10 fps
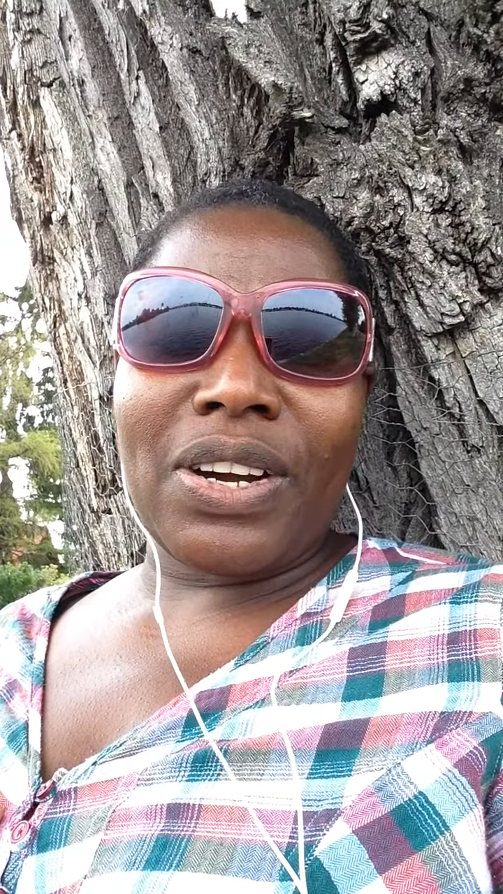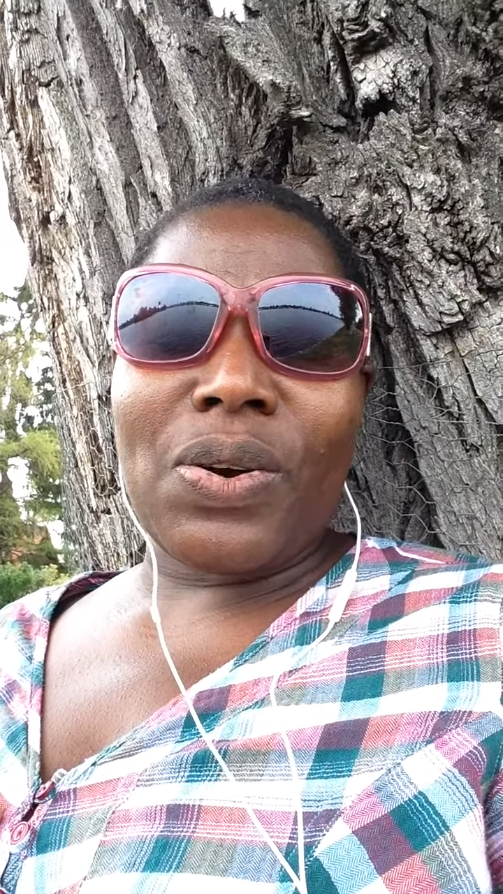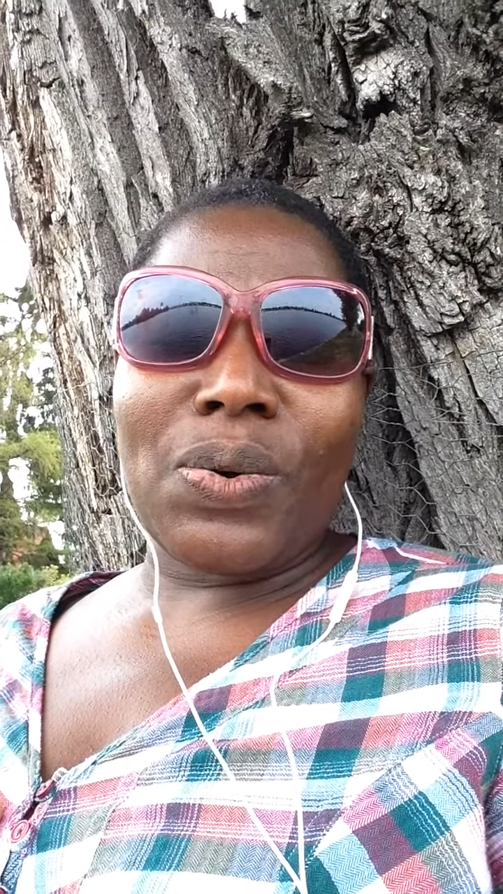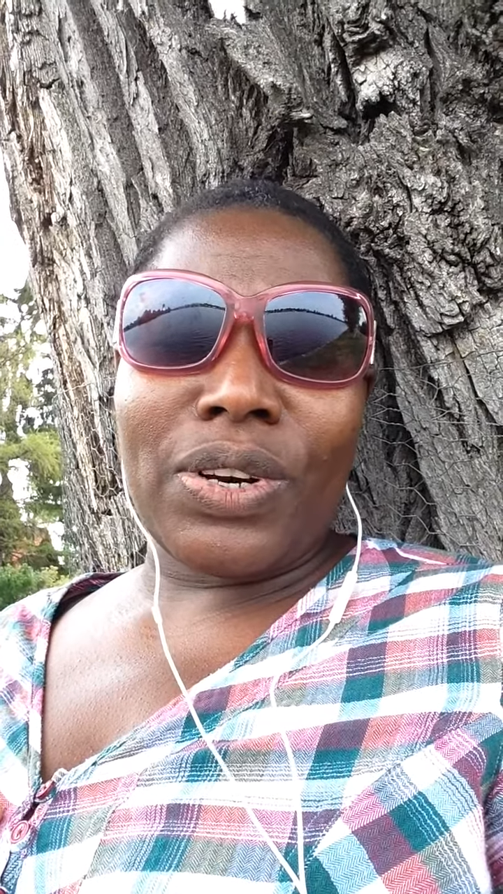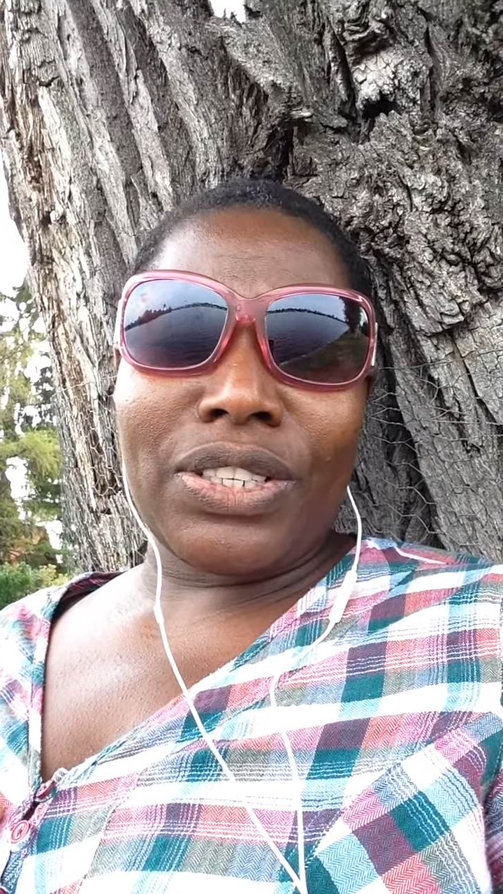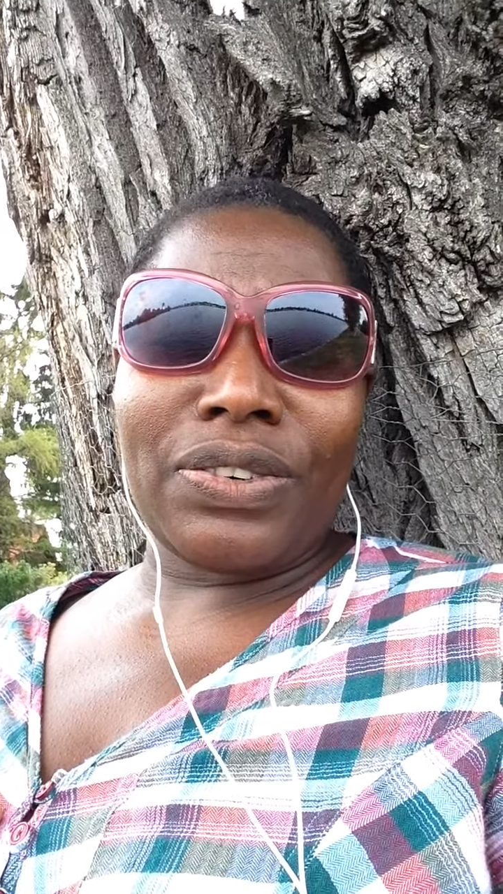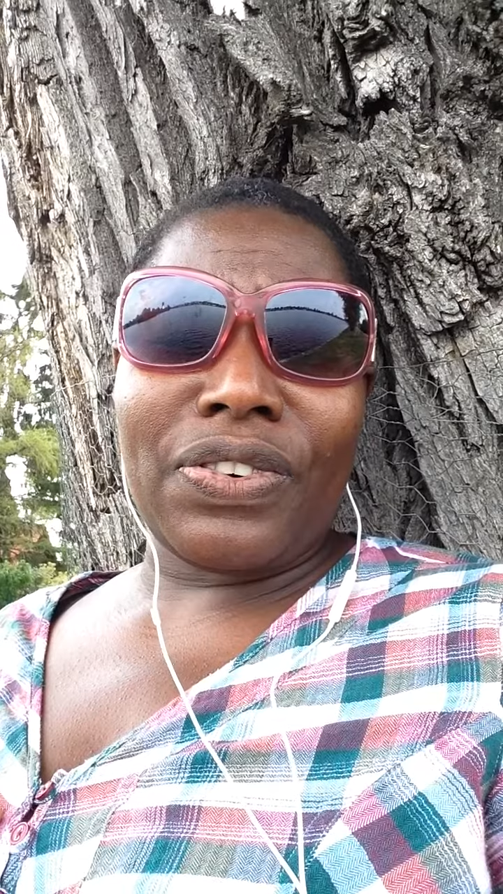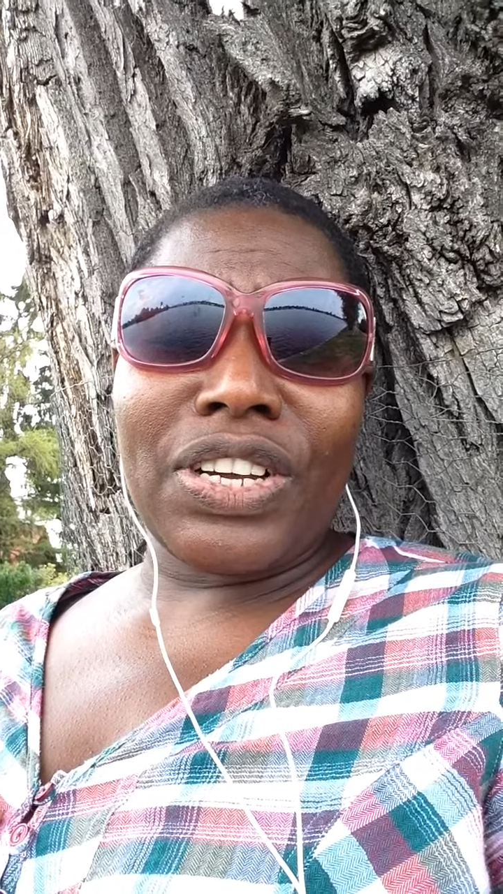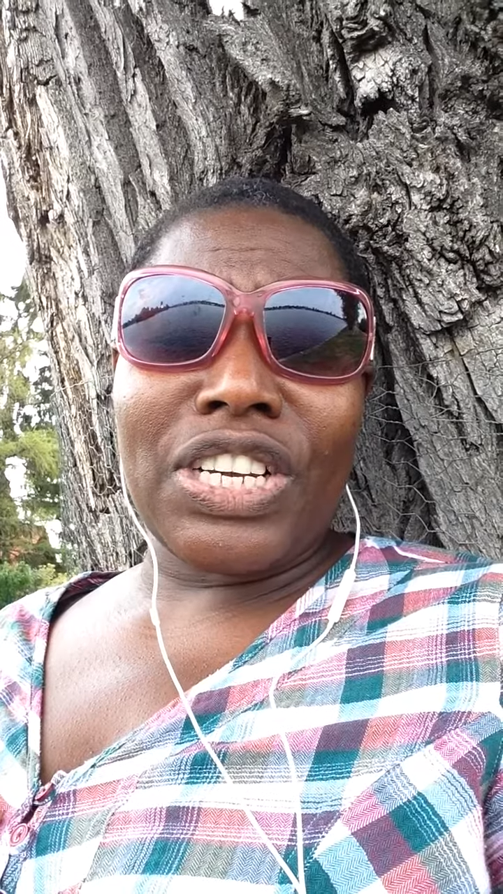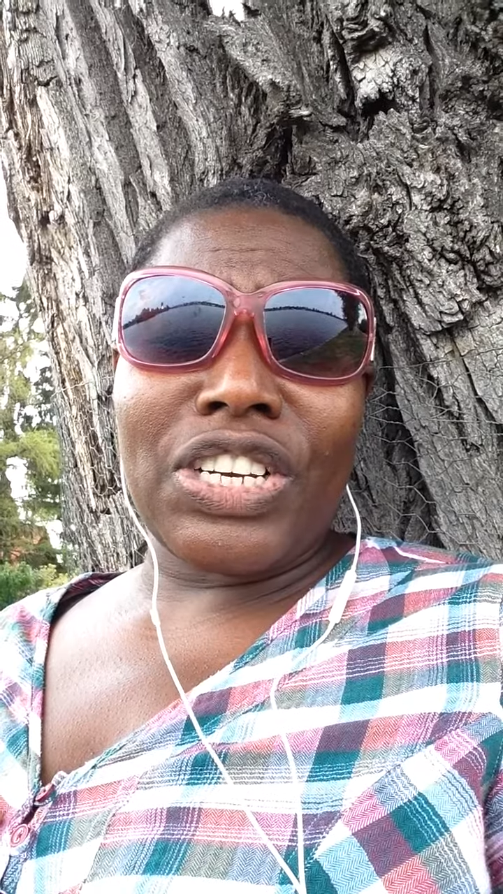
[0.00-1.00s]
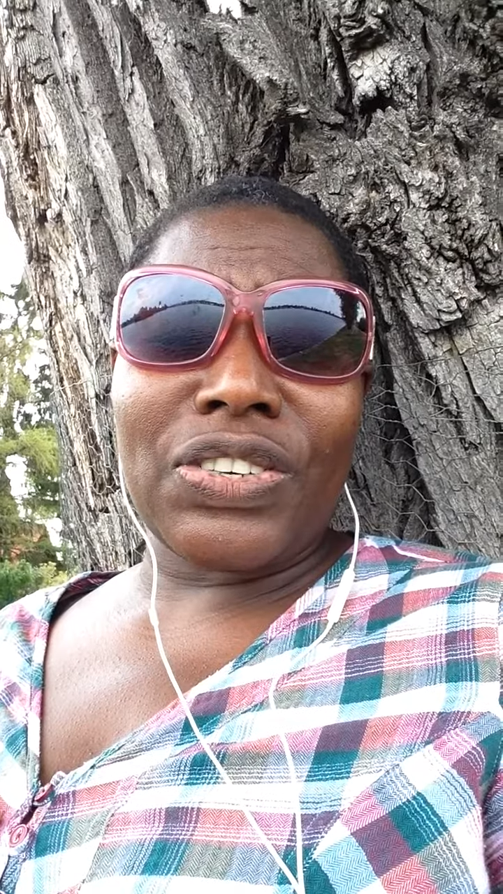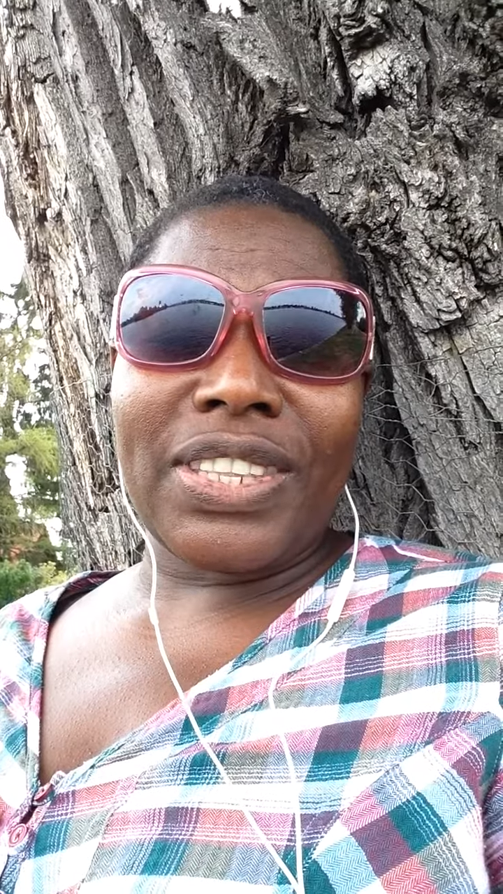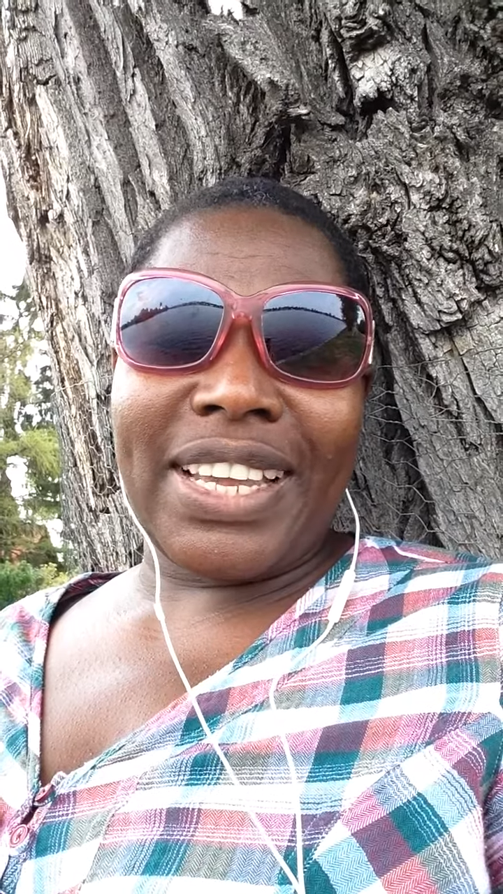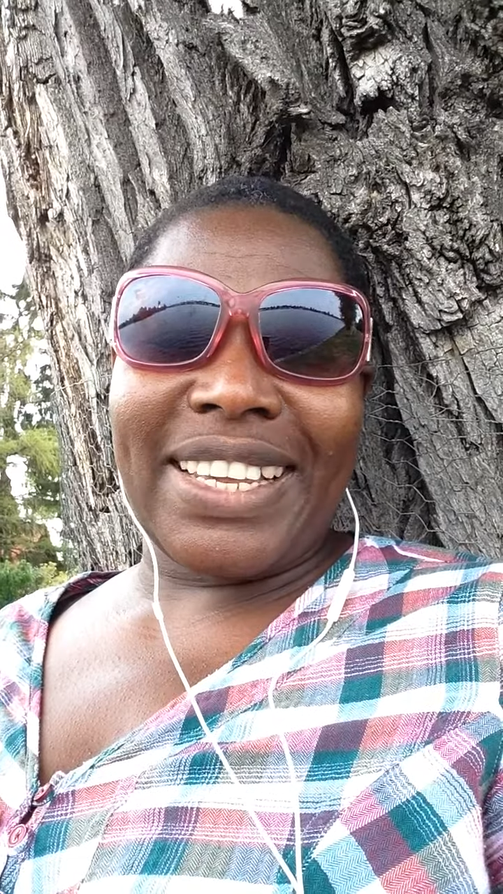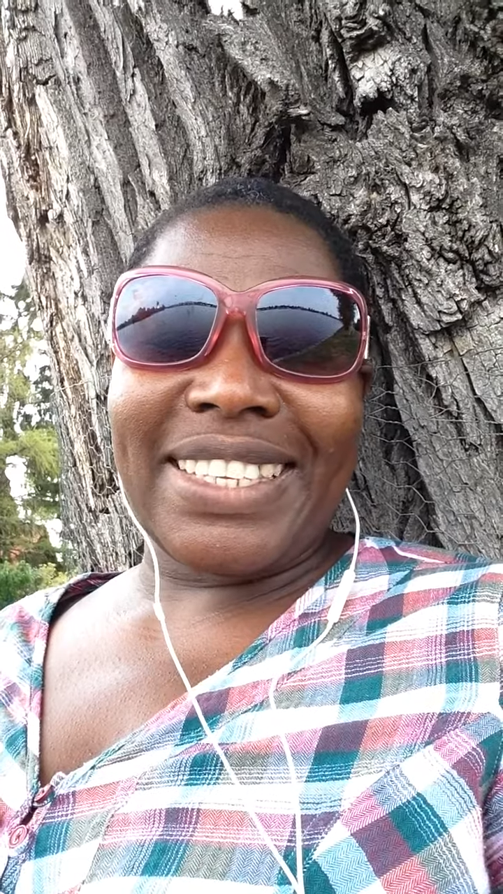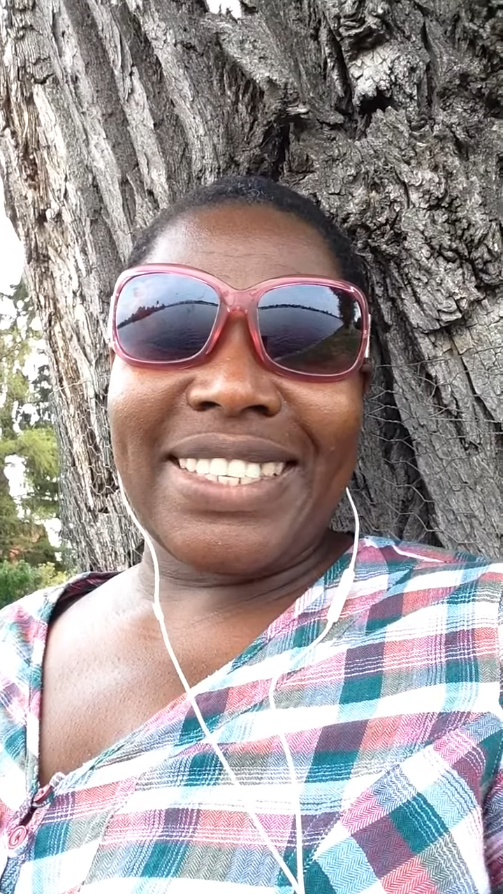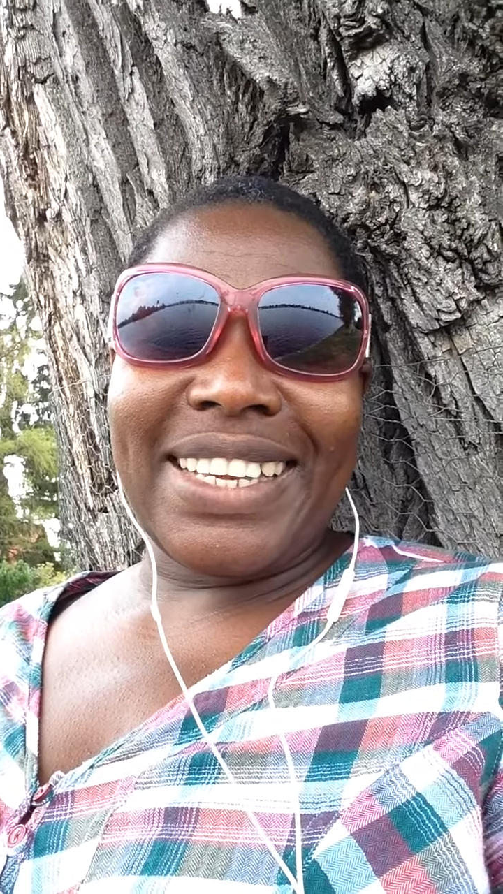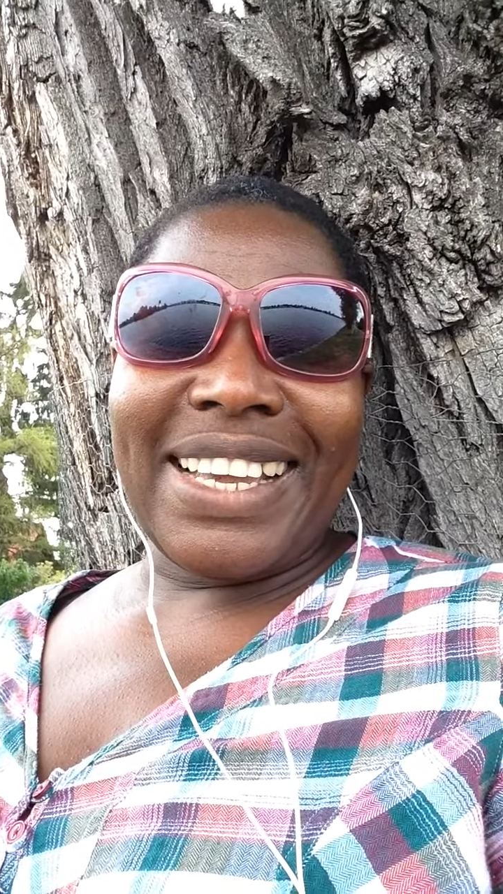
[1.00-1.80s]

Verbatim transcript: a whole lot of good things.